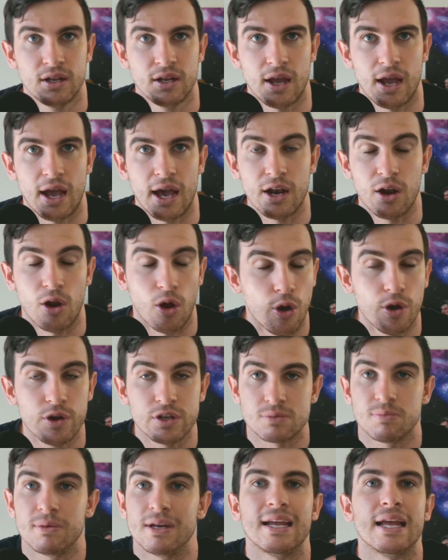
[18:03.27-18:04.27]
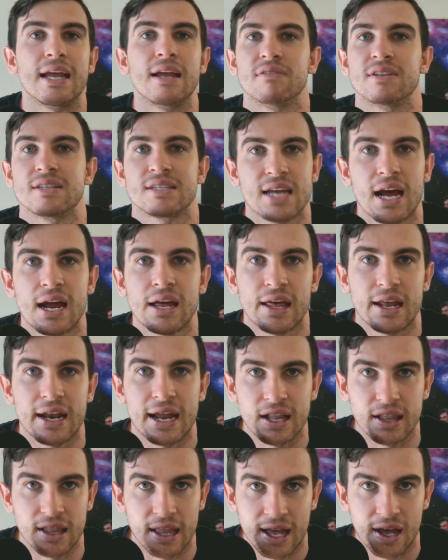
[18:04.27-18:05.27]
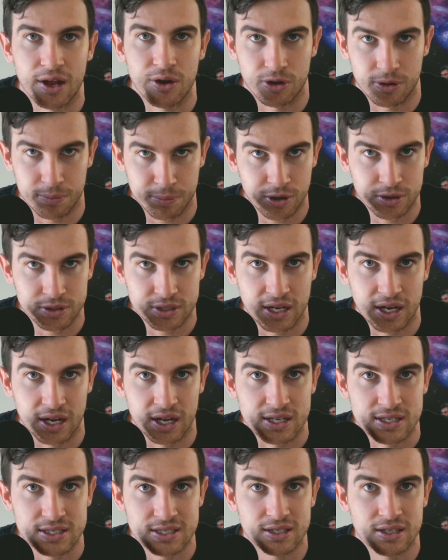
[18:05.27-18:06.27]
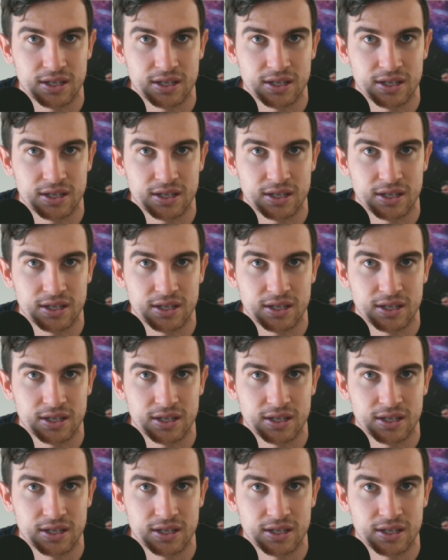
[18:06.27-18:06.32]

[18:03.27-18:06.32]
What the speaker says: And it hurts me to even say that out loud on a podcast.